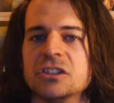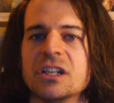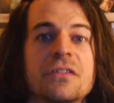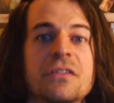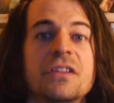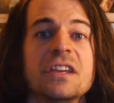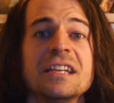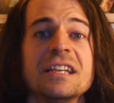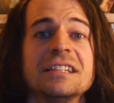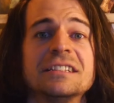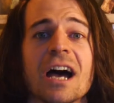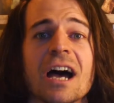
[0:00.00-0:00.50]

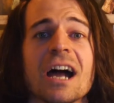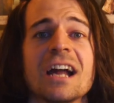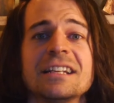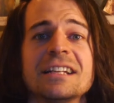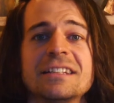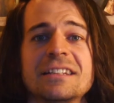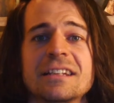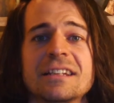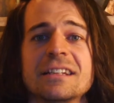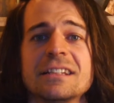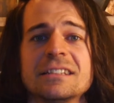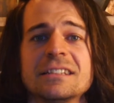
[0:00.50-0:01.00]
These
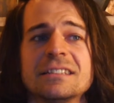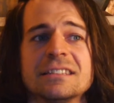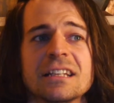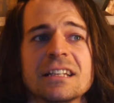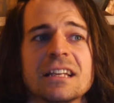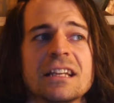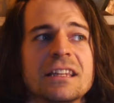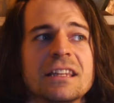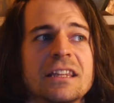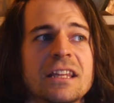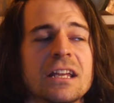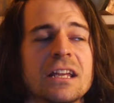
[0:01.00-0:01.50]
ideas
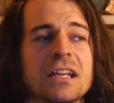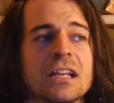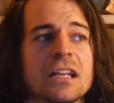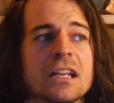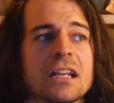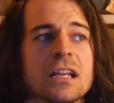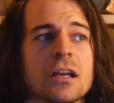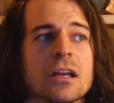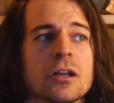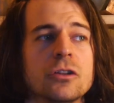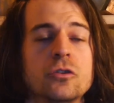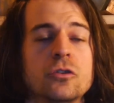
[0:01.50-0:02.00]

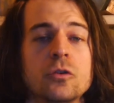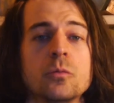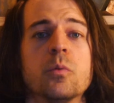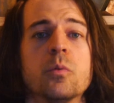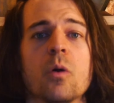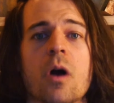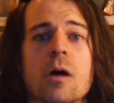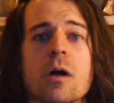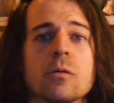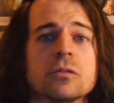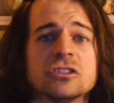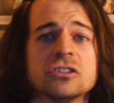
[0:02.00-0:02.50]
that
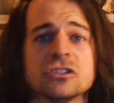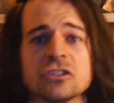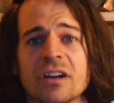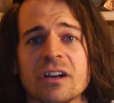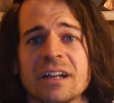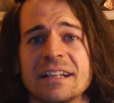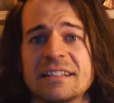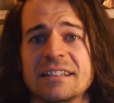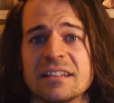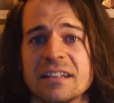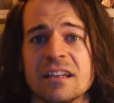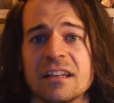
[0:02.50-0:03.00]
Dubois was
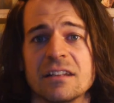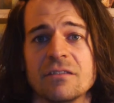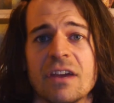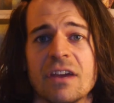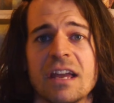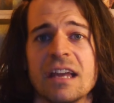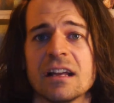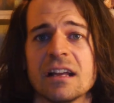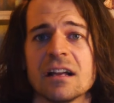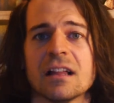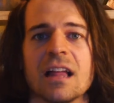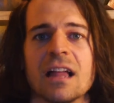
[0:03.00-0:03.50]
trying to
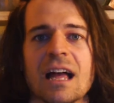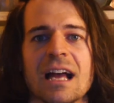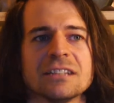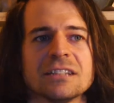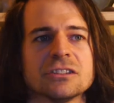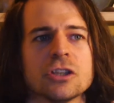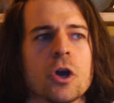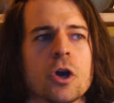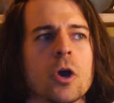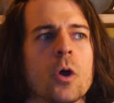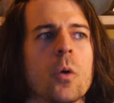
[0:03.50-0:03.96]
convey in class